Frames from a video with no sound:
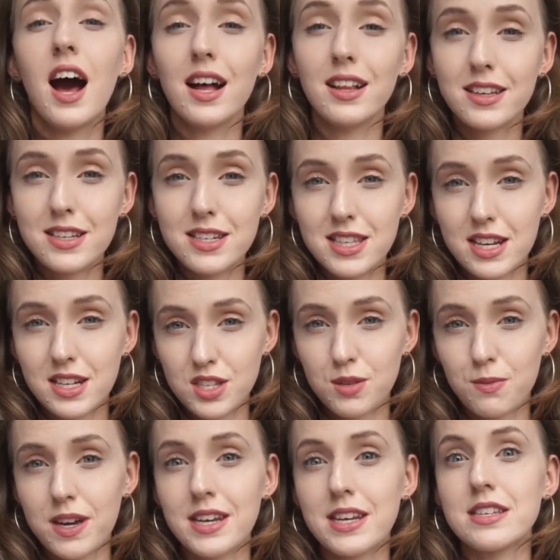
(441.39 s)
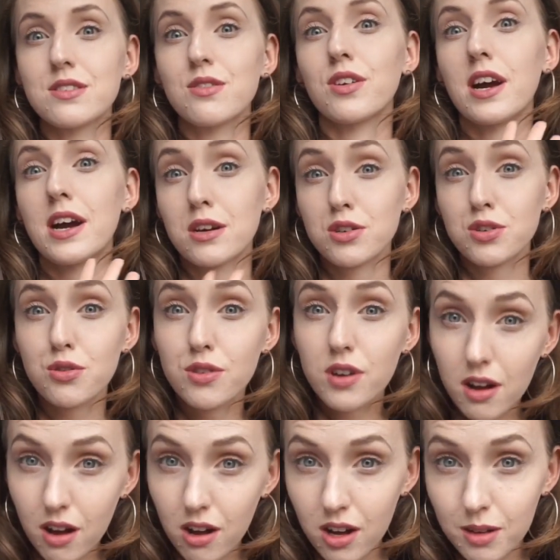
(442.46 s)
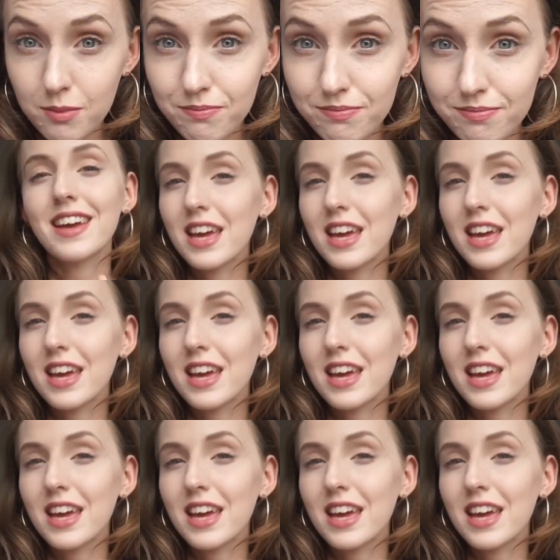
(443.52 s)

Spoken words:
At least that's the way it is on astro.com.